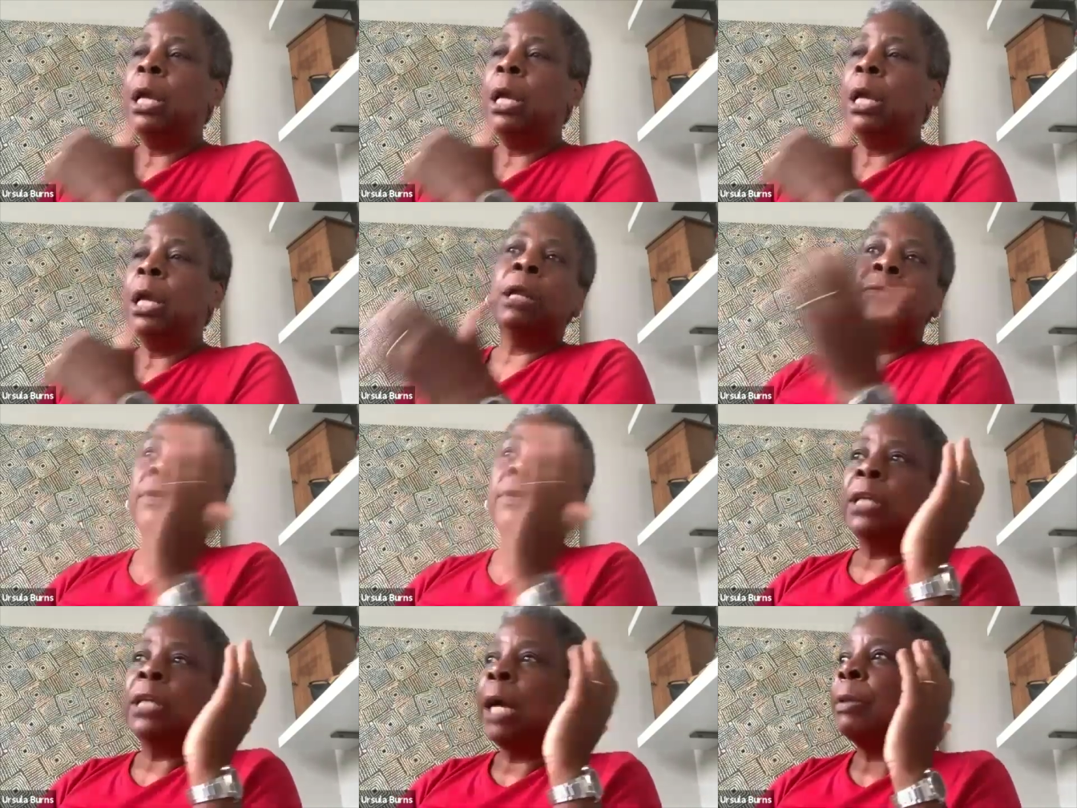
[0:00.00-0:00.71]
And every
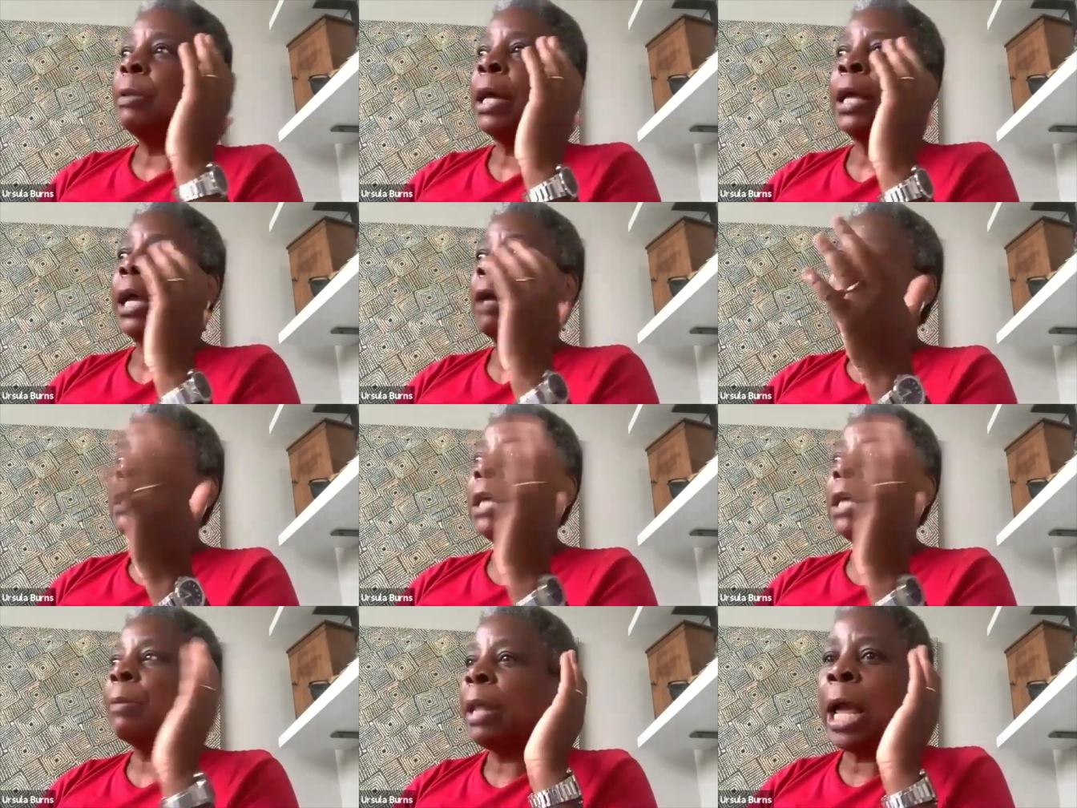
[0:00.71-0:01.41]
time
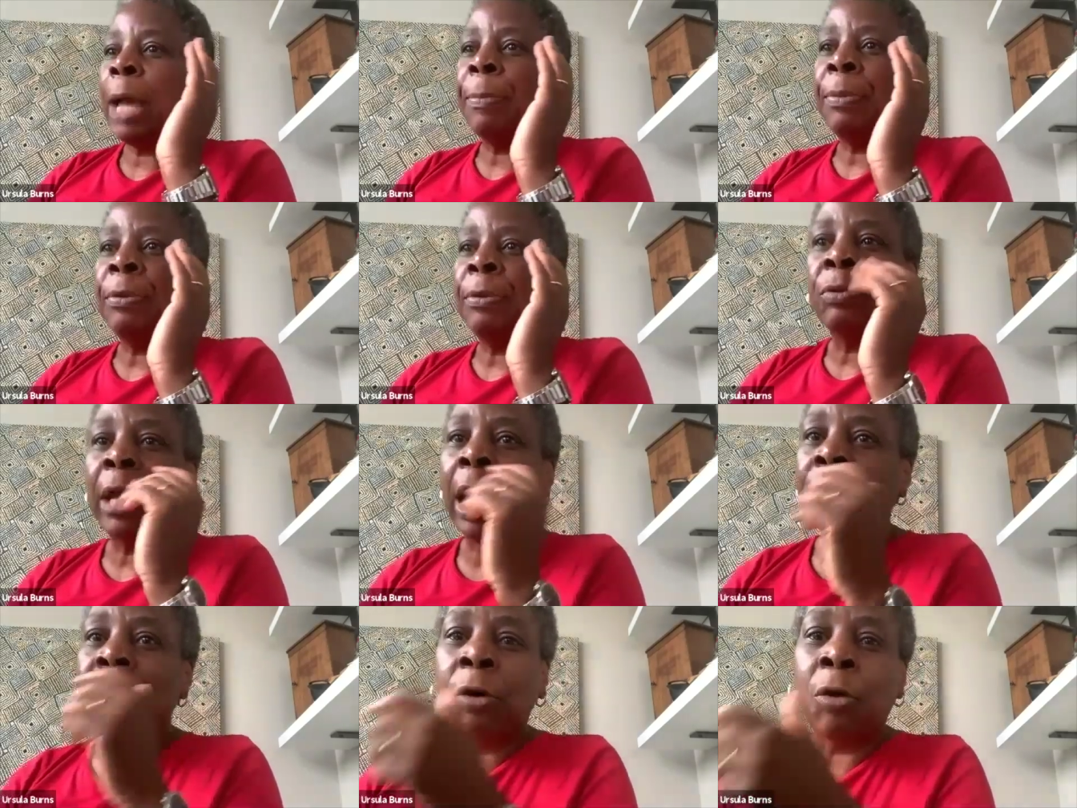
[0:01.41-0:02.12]
that happens,
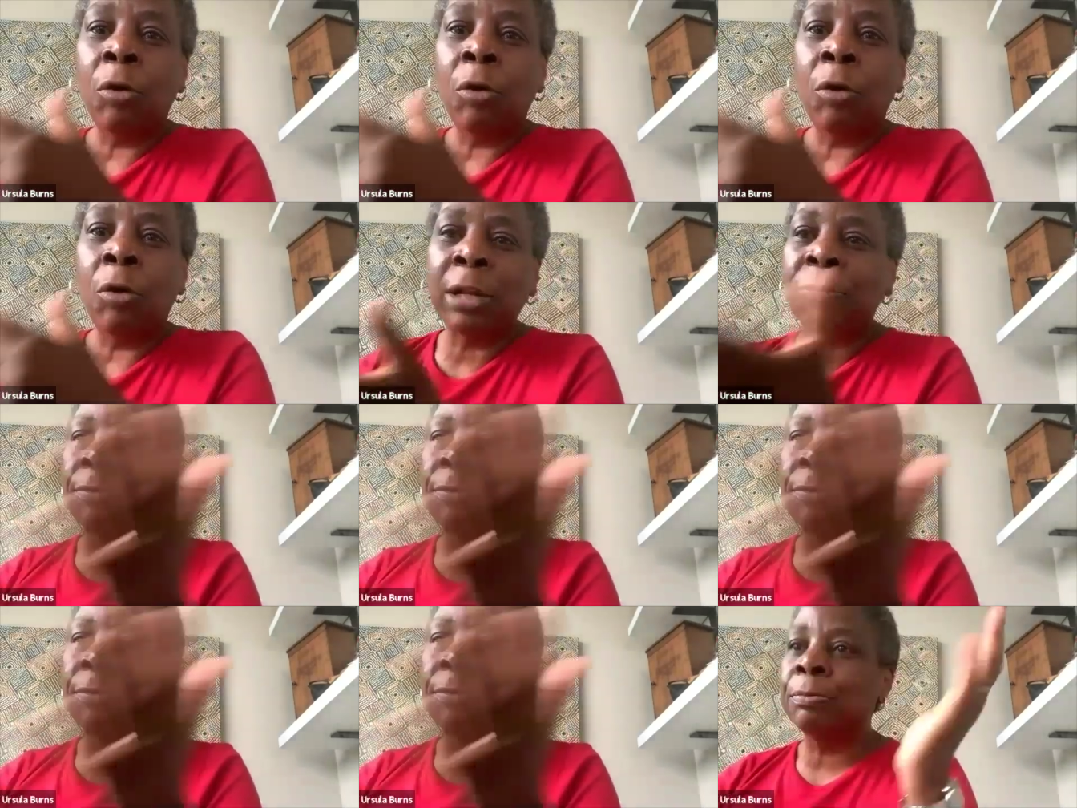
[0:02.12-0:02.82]
we have a whole set of
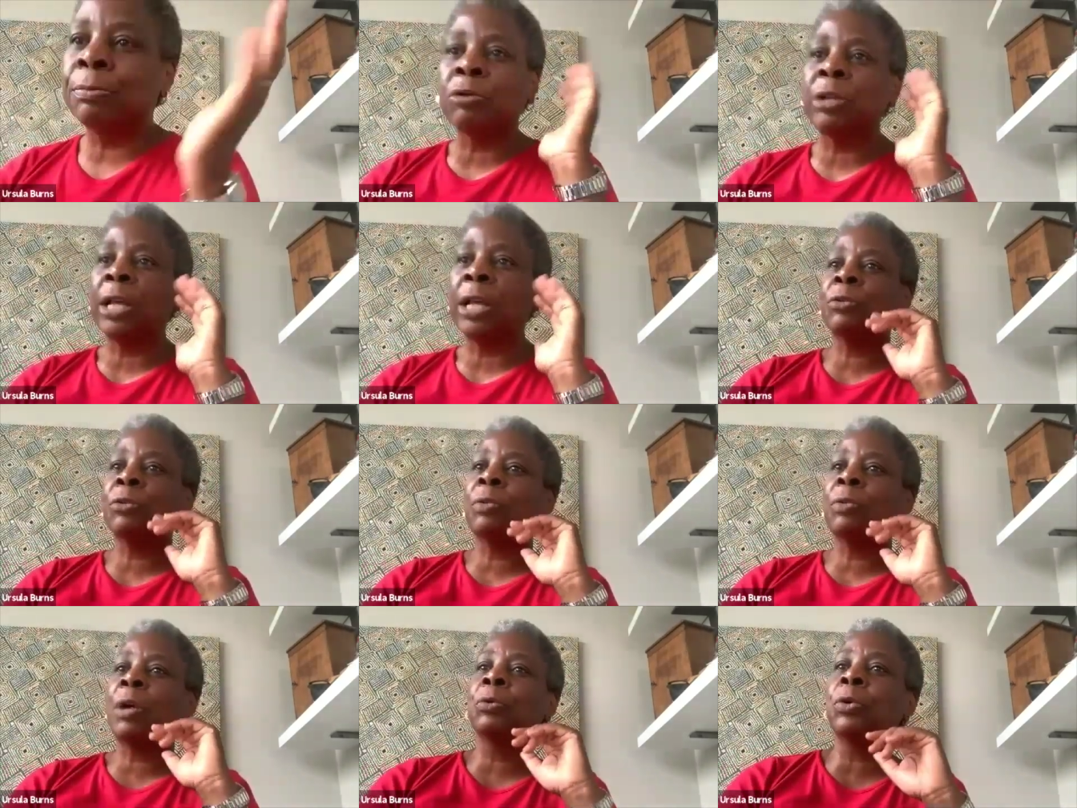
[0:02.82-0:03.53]
protests
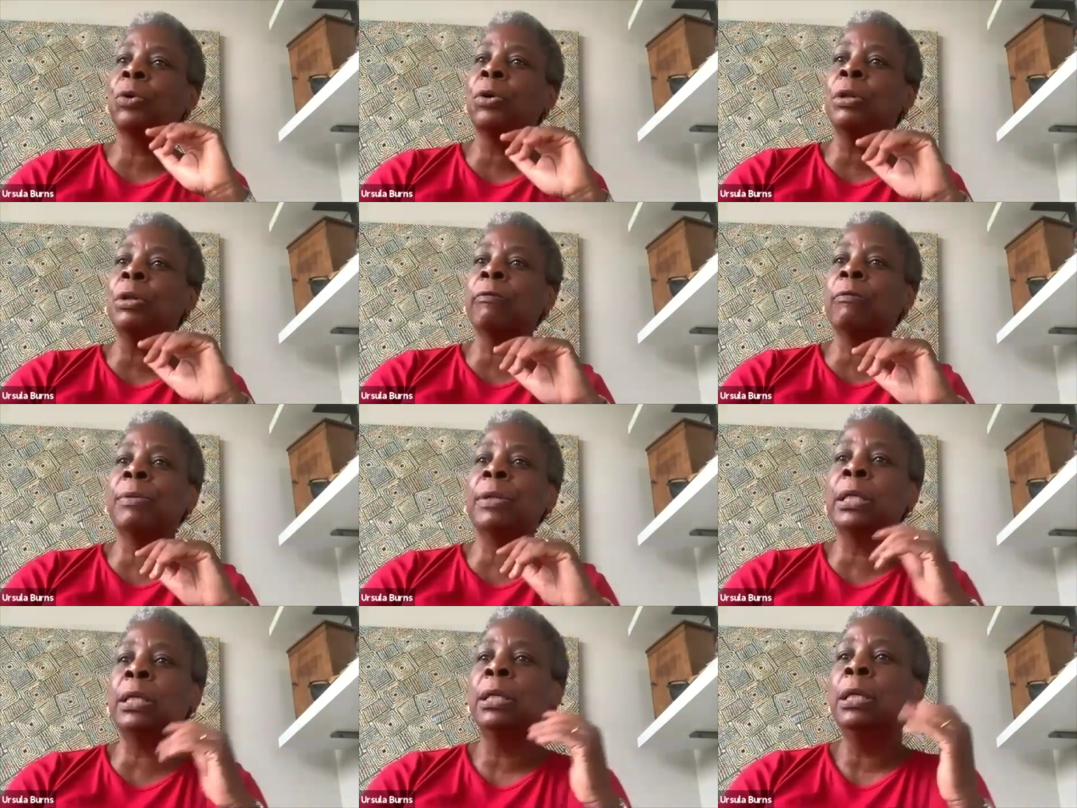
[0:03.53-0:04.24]
around the world.
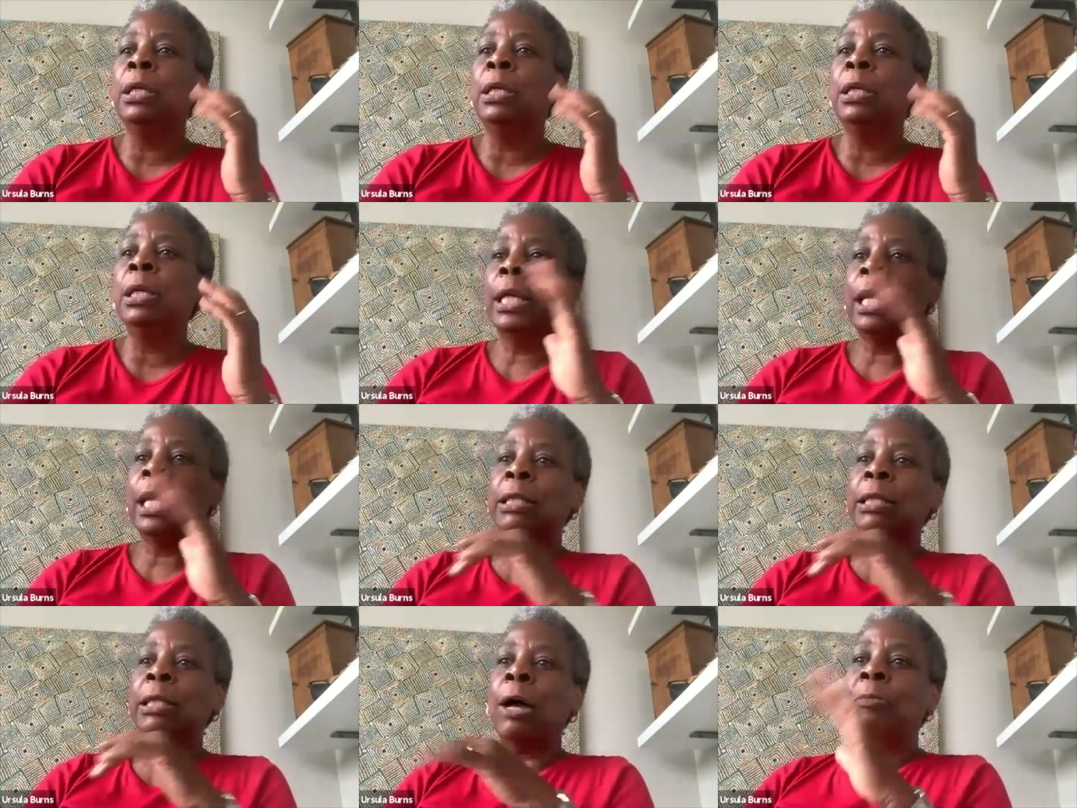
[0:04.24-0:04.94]
Everybody
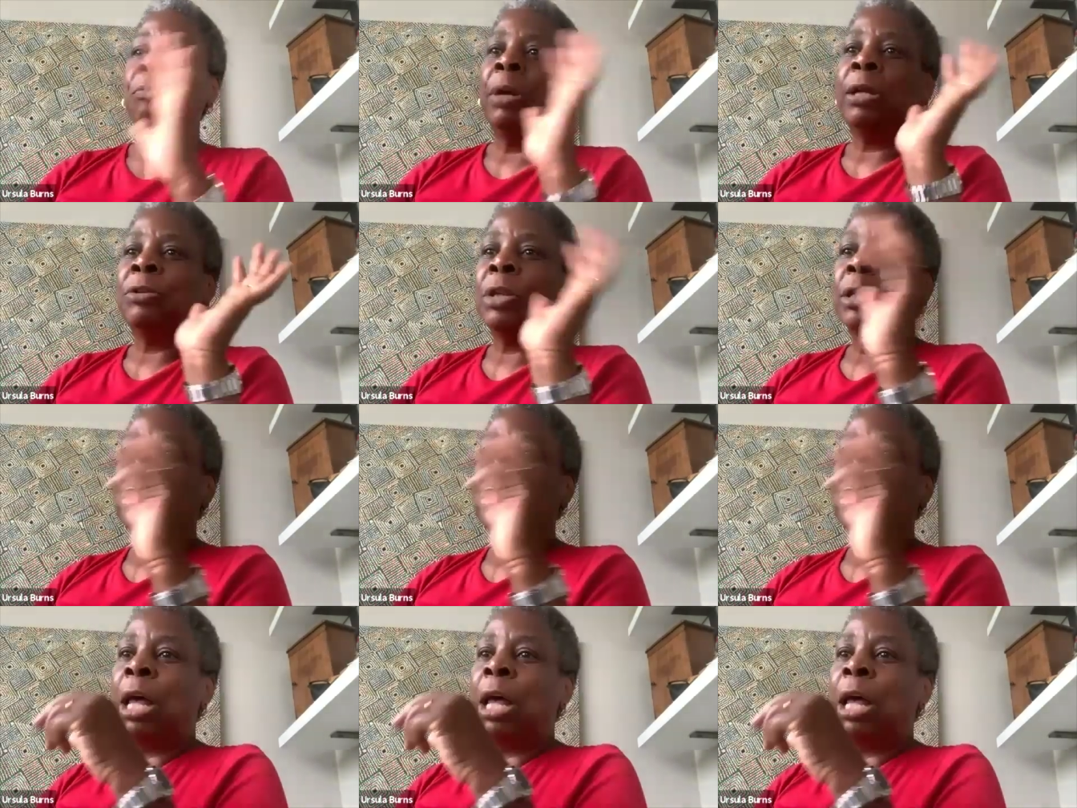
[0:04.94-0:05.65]
gets out, makes their
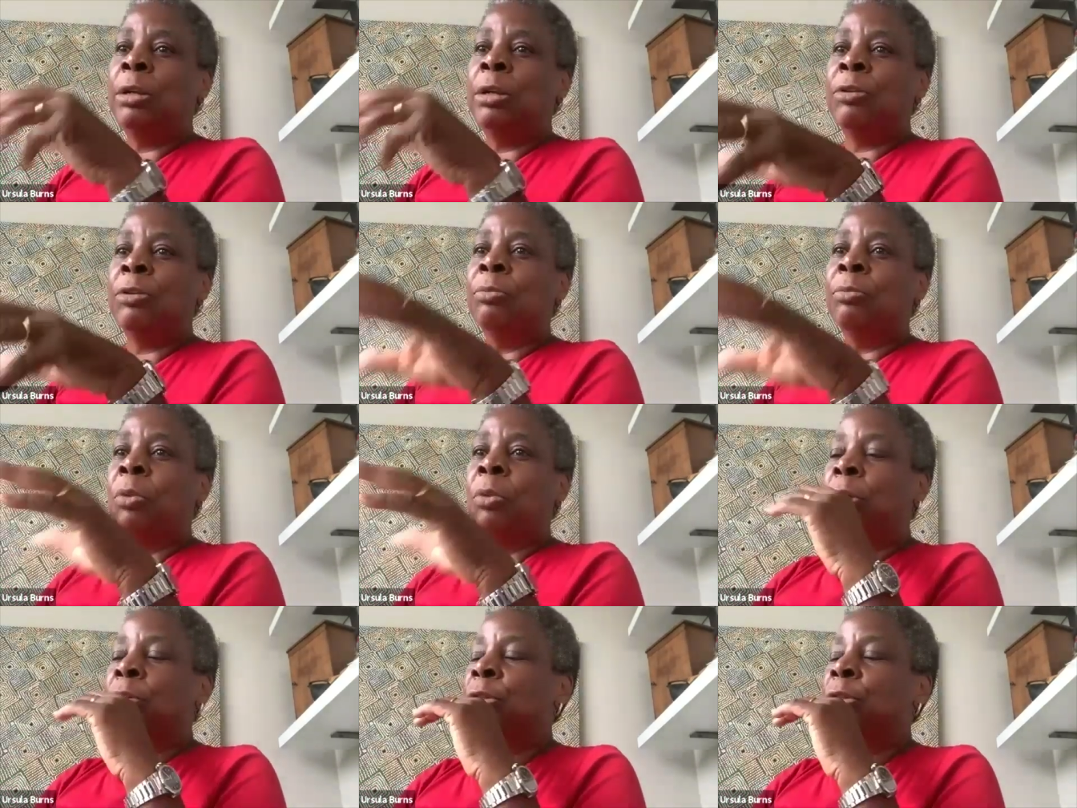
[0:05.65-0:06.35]
signs and
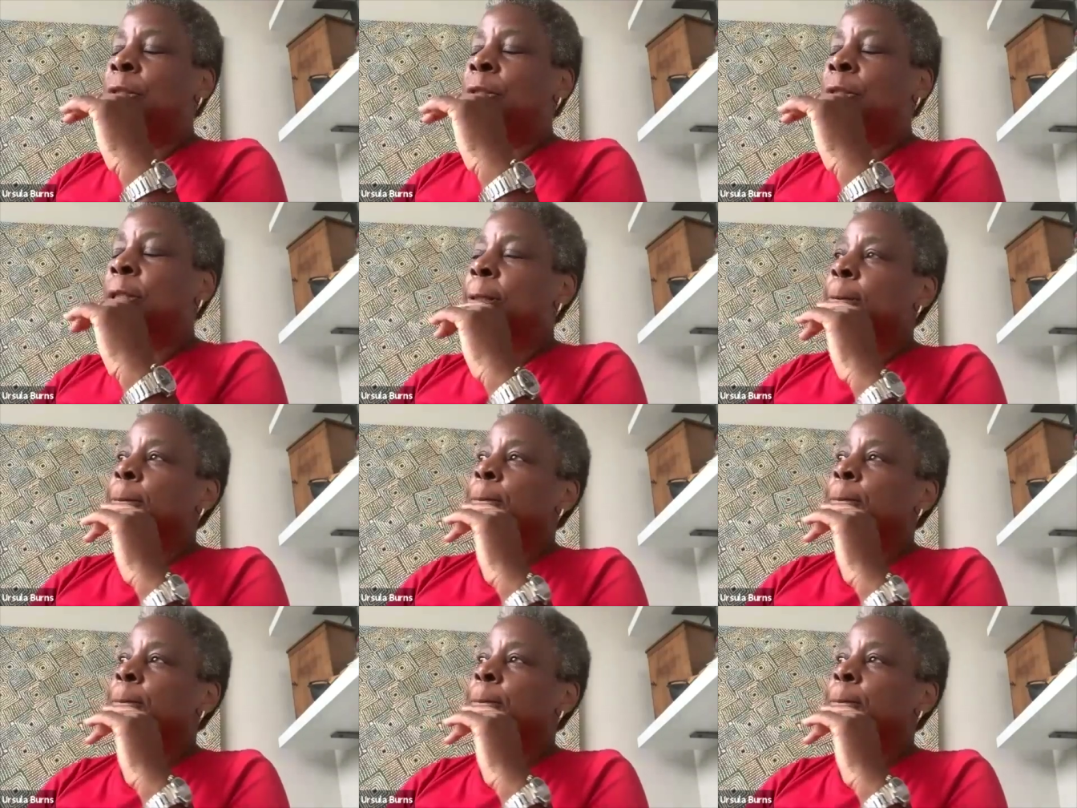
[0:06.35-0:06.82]
marches.